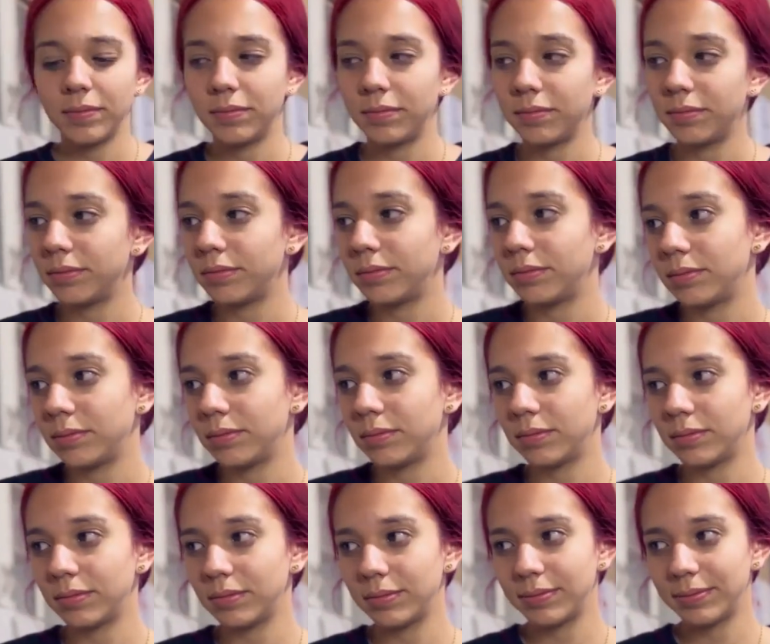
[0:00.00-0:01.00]

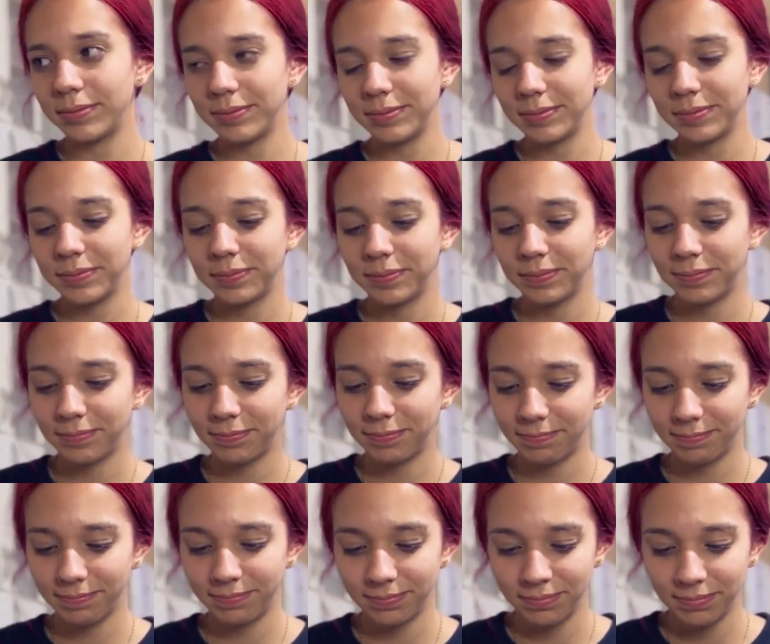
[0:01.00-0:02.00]

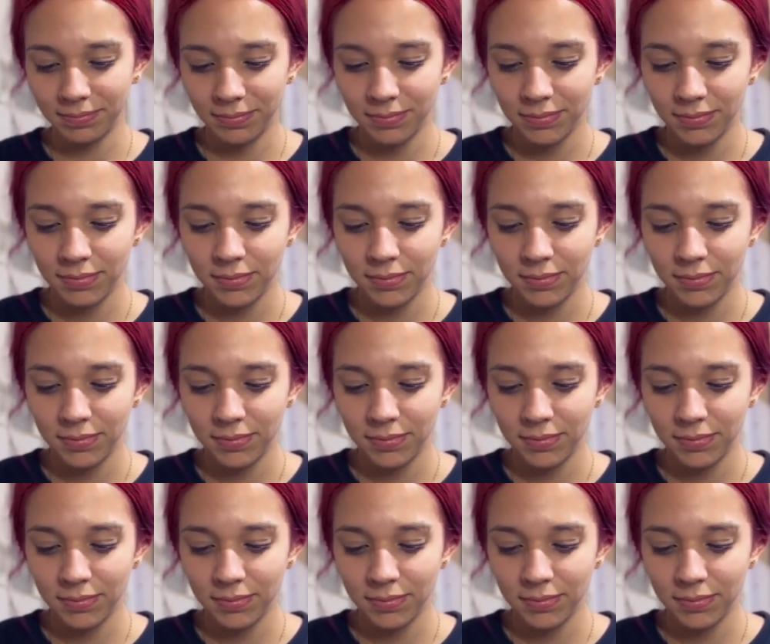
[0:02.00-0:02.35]
Nobody speaks.